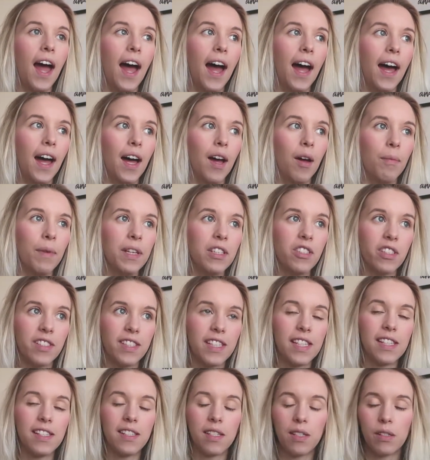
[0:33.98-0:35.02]
It's
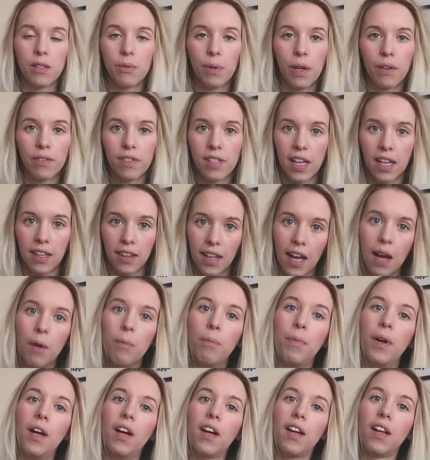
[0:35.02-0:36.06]
just the easiest way of saying that,
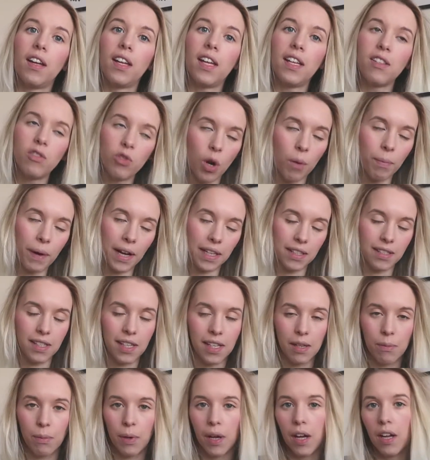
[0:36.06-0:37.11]
but he's not a bad
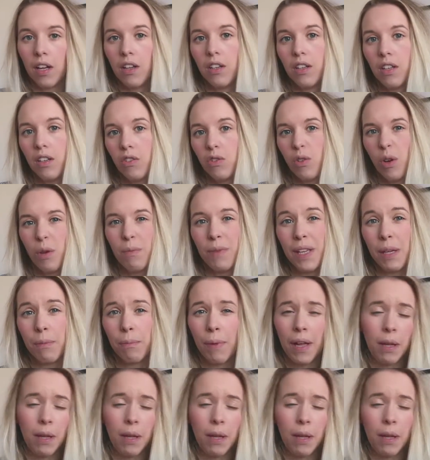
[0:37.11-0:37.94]
sleeper. Do you know what I mean?